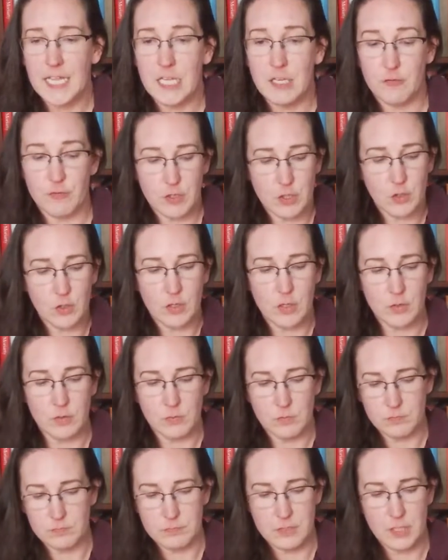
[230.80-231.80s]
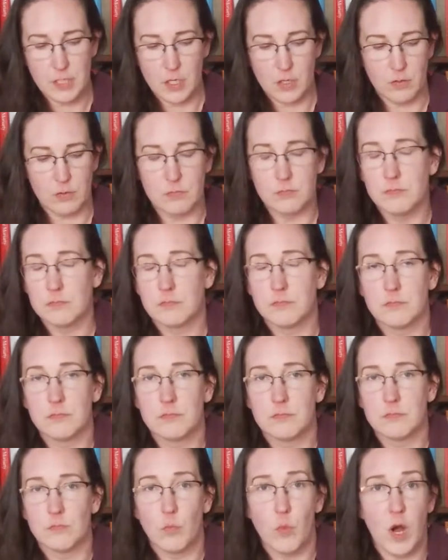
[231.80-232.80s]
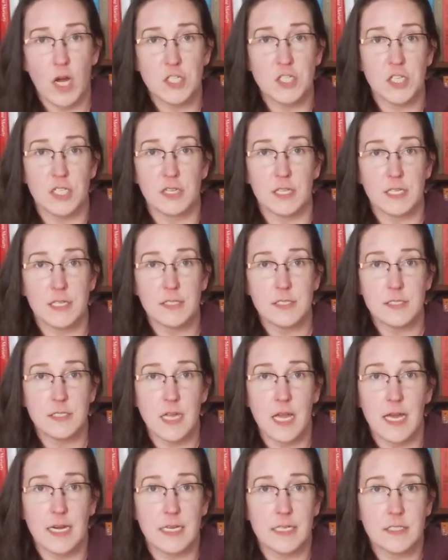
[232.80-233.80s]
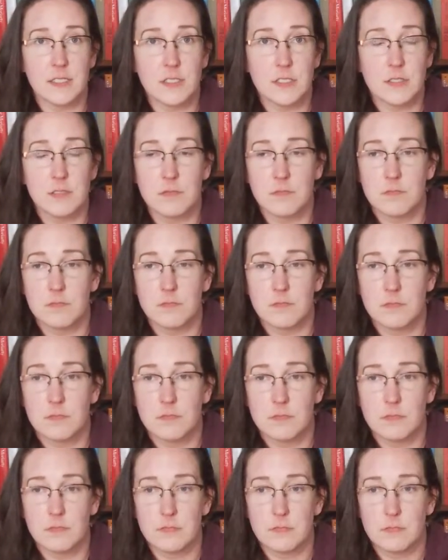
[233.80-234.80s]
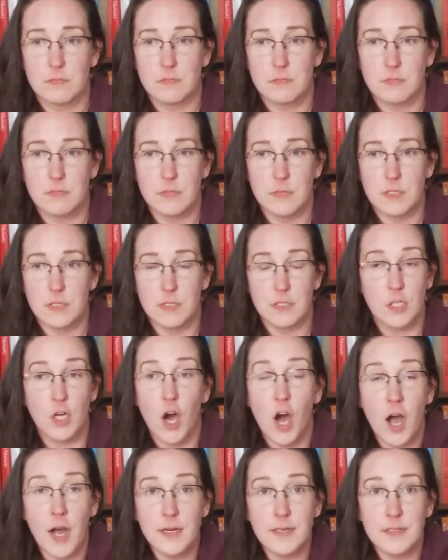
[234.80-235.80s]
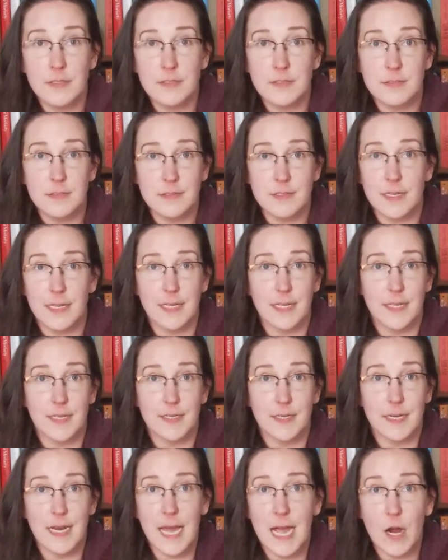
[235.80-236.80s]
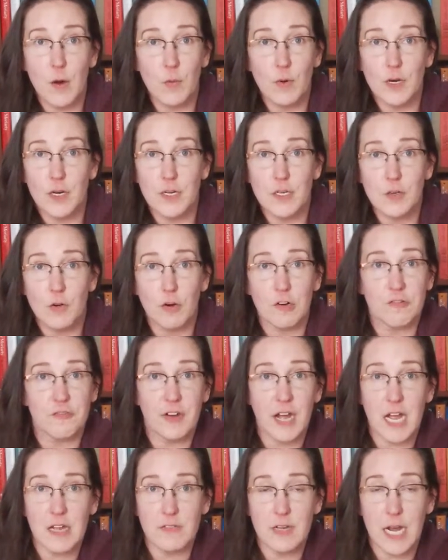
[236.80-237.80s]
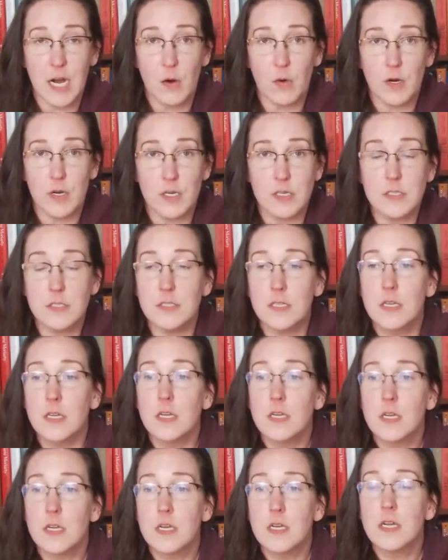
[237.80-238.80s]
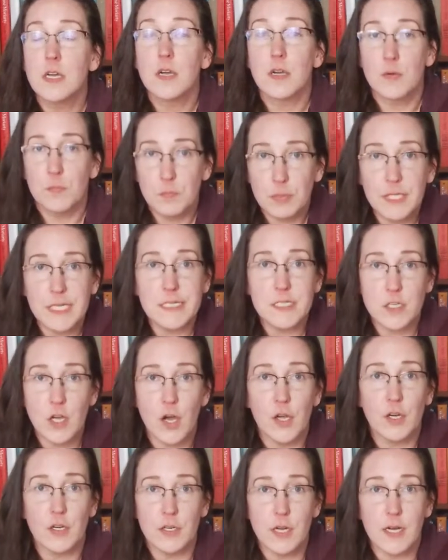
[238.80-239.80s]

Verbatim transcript: If you're, you know, watching this and it's gone in an hour or 5 hours, please call your